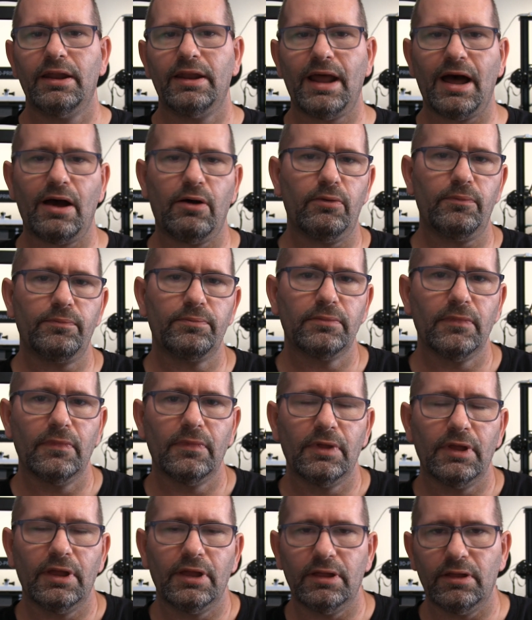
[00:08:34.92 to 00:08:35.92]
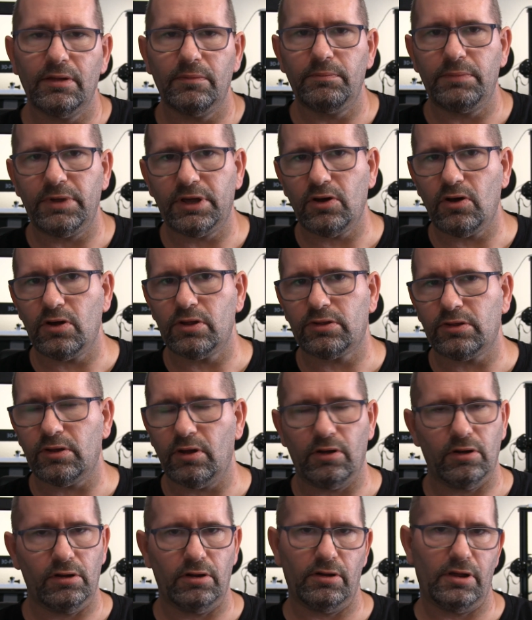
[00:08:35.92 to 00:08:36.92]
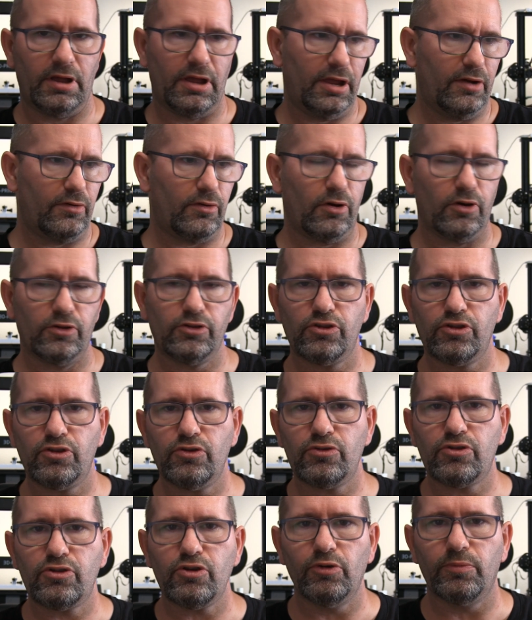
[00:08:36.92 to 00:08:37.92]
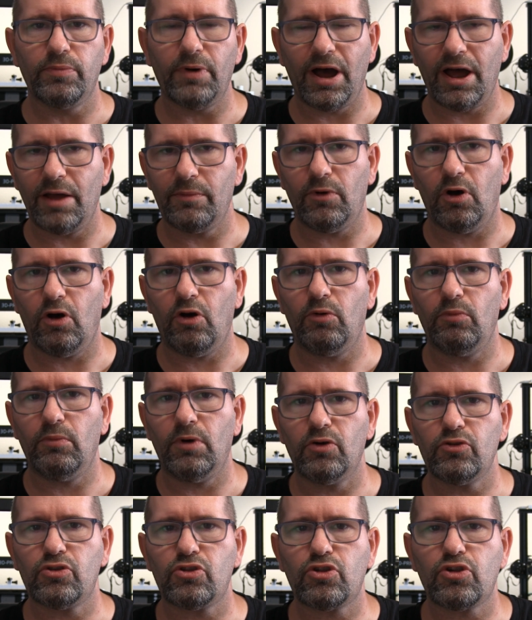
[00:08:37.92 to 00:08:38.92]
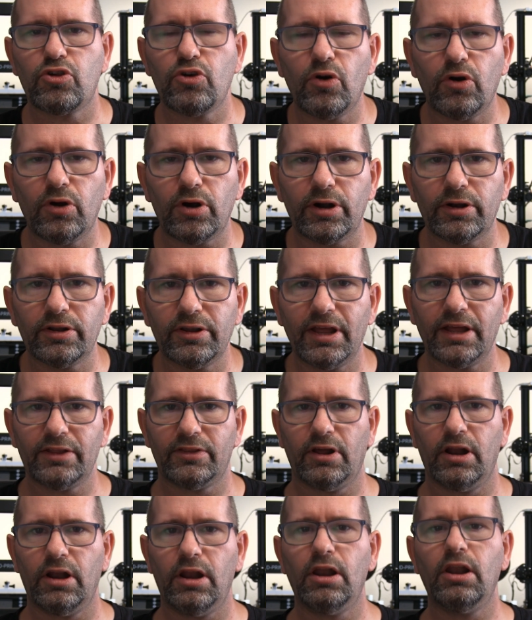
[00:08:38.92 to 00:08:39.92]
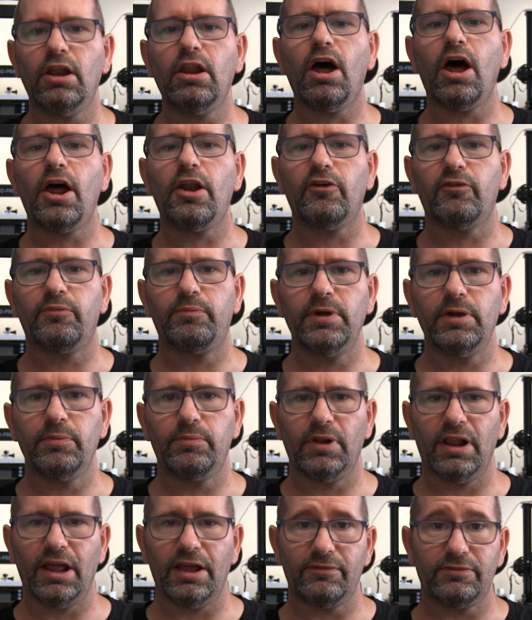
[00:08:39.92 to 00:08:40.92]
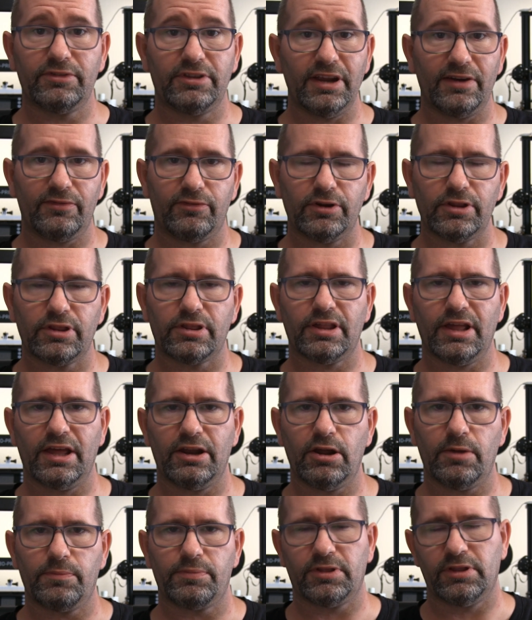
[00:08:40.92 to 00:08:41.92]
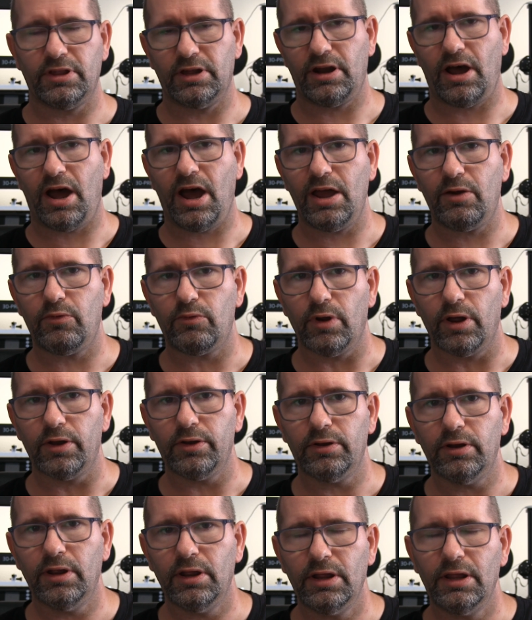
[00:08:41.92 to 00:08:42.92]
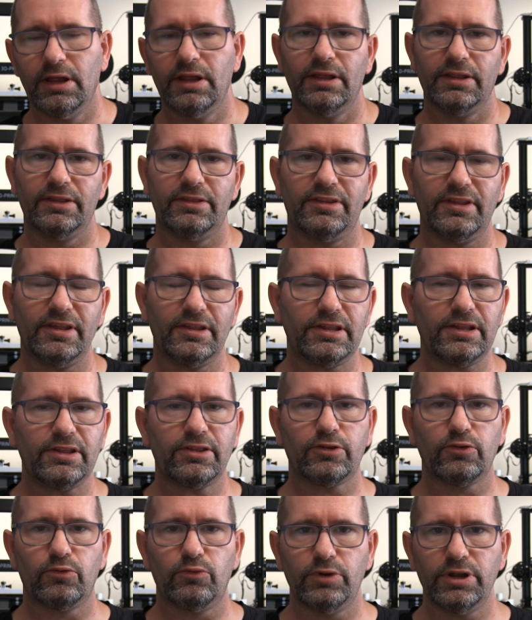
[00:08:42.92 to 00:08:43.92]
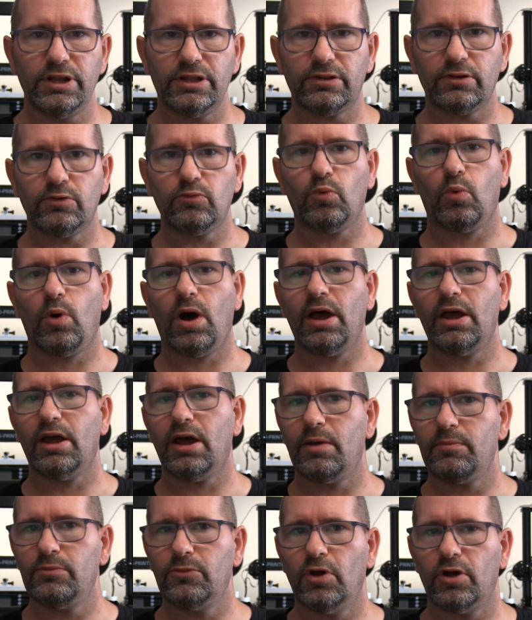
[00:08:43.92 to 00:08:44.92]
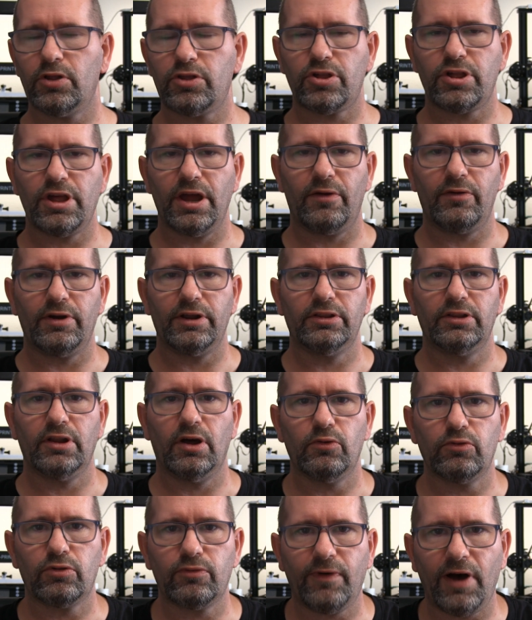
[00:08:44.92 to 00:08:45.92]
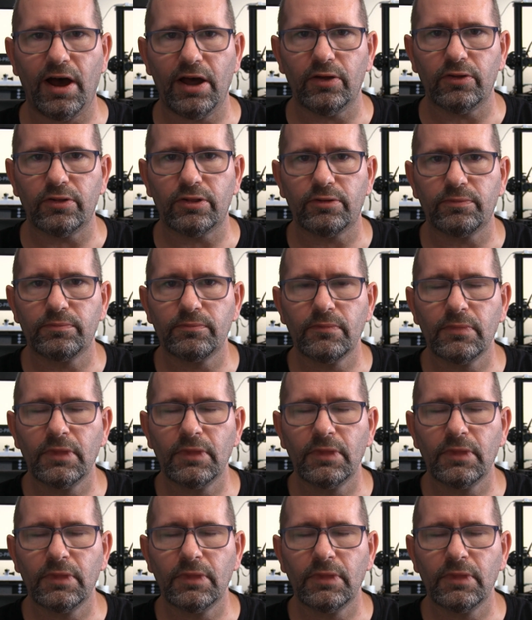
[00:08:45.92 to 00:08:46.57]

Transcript: Now, because uh, here on YouTube I'm almost sure that a lot of people have different setups than I run, this is the reason why I'm not sharing those files.